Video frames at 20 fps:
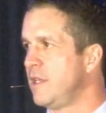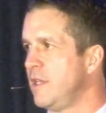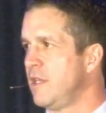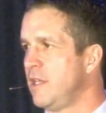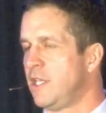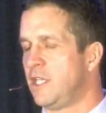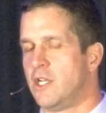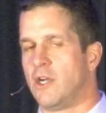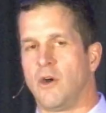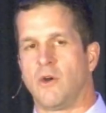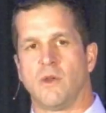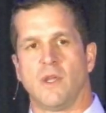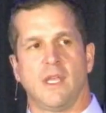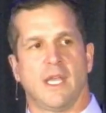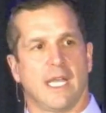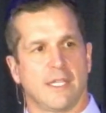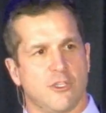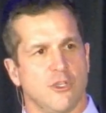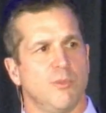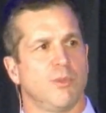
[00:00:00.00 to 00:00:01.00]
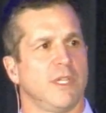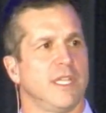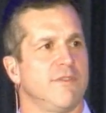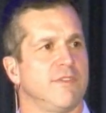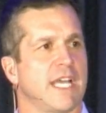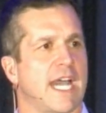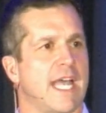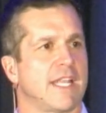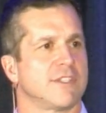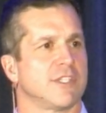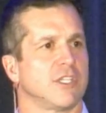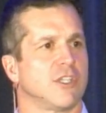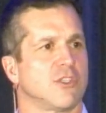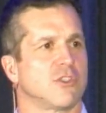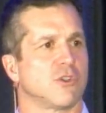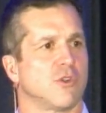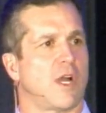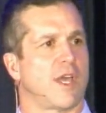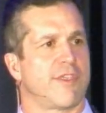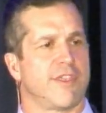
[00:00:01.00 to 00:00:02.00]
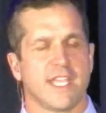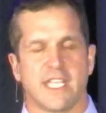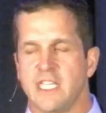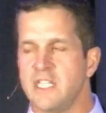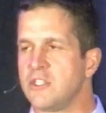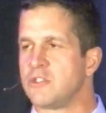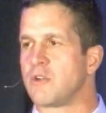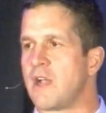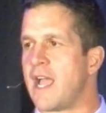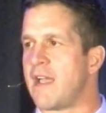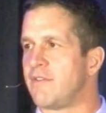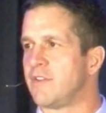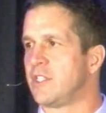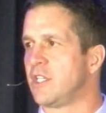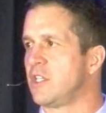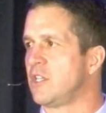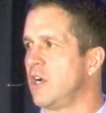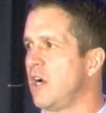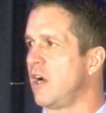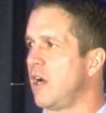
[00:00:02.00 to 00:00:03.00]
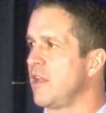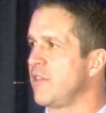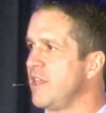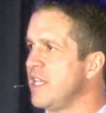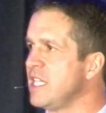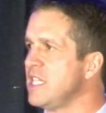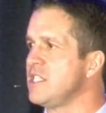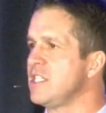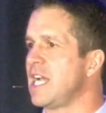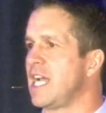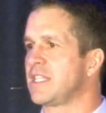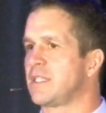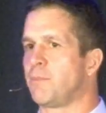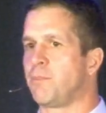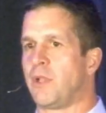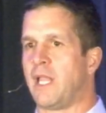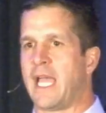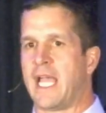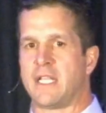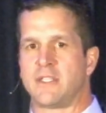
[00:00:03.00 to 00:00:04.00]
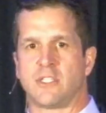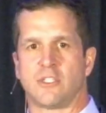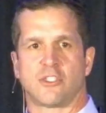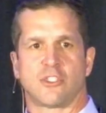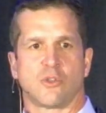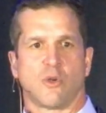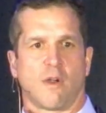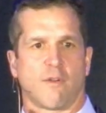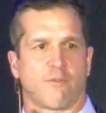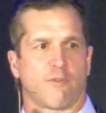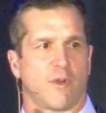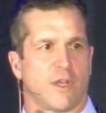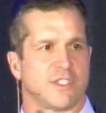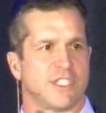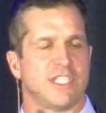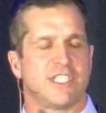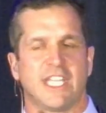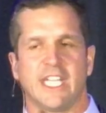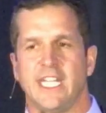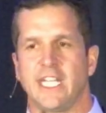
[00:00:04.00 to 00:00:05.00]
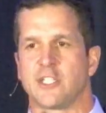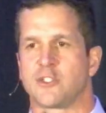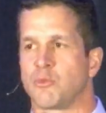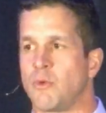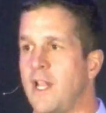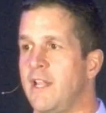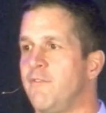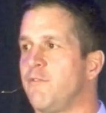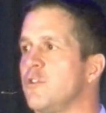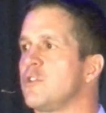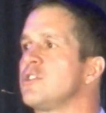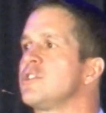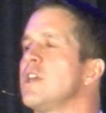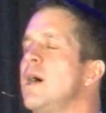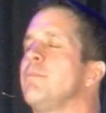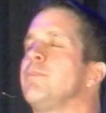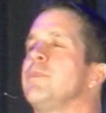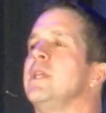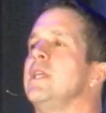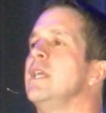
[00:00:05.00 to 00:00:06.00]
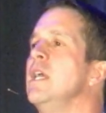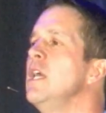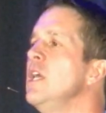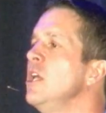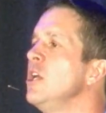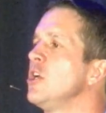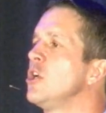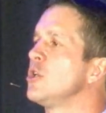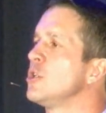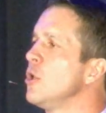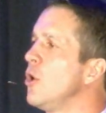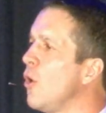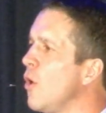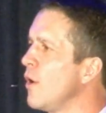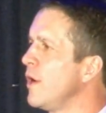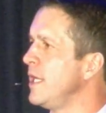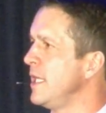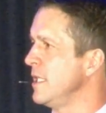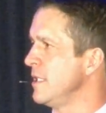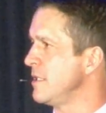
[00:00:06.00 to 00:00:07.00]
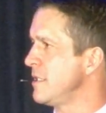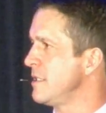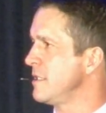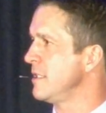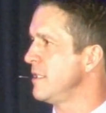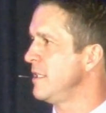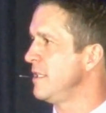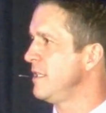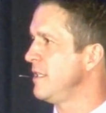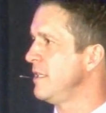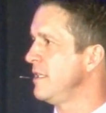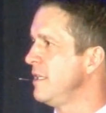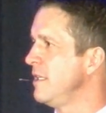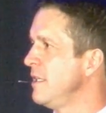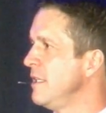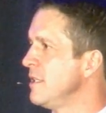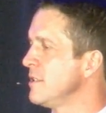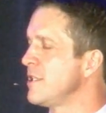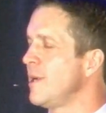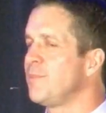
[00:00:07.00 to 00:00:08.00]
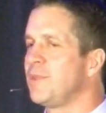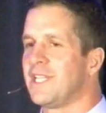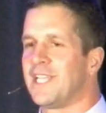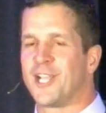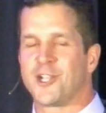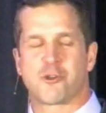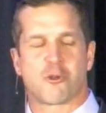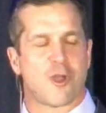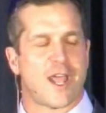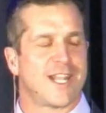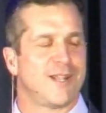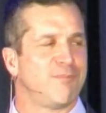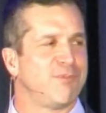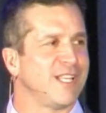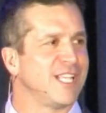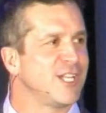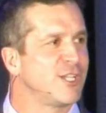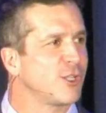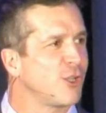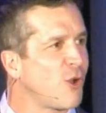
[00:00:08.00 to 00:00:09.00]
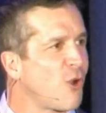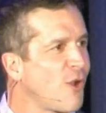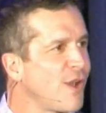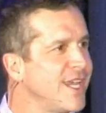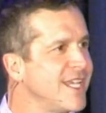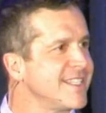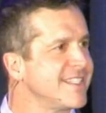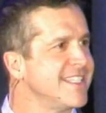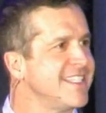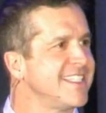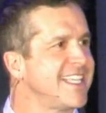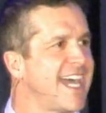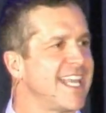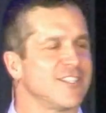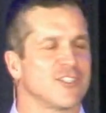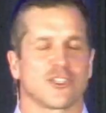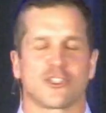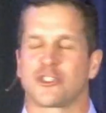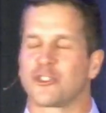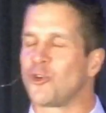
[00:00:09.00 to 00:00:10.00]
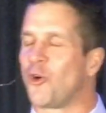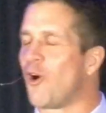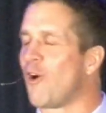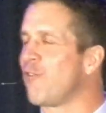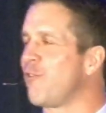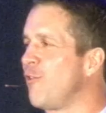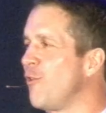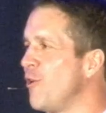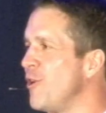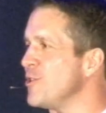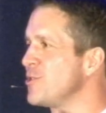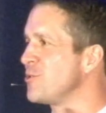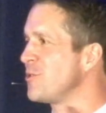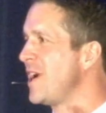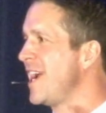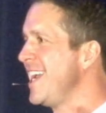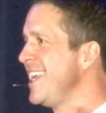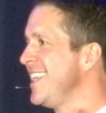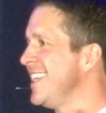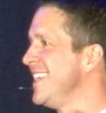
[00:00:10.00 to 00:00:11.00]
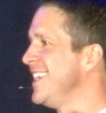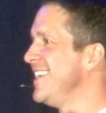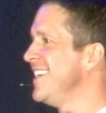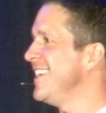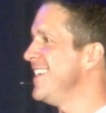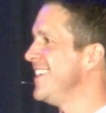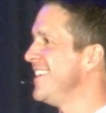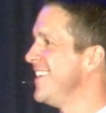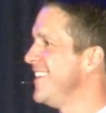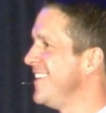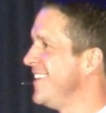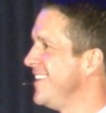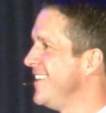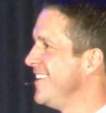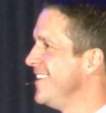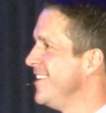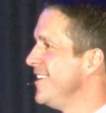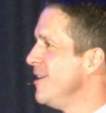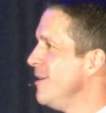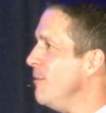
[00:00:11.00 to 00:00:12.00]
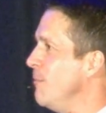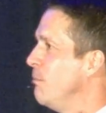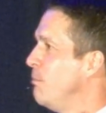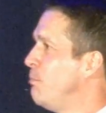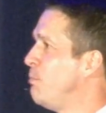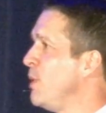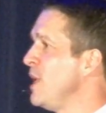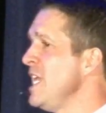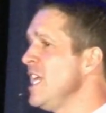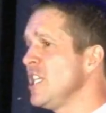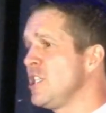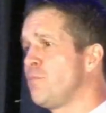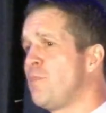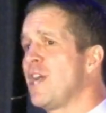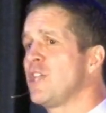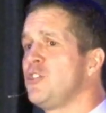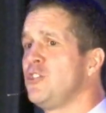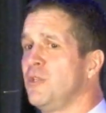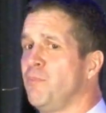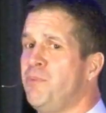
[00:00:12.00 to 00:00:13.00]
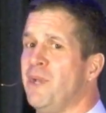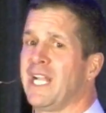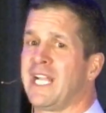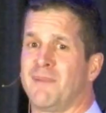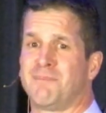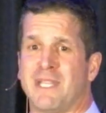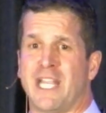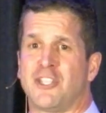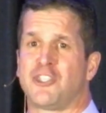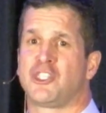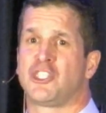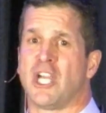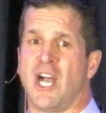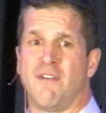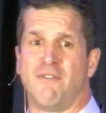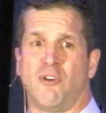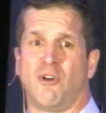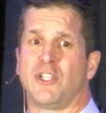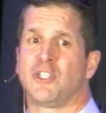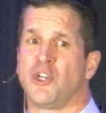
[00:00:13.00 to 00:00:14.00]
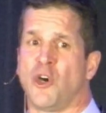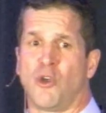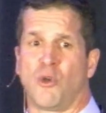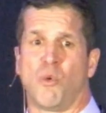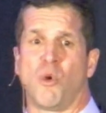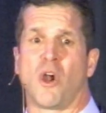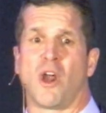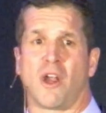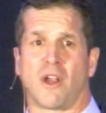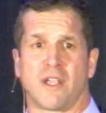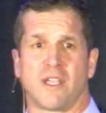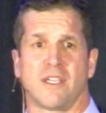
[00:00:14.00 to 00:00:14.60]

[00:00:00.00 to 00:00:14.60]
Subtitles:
I do believe God is in control. I think He's driving the car. I think He's got the plans in store for us. He's getting us ready for something glorious, something incredibly glorious He's got in store for us, right? But He expects you to pick up that shovel and go to work.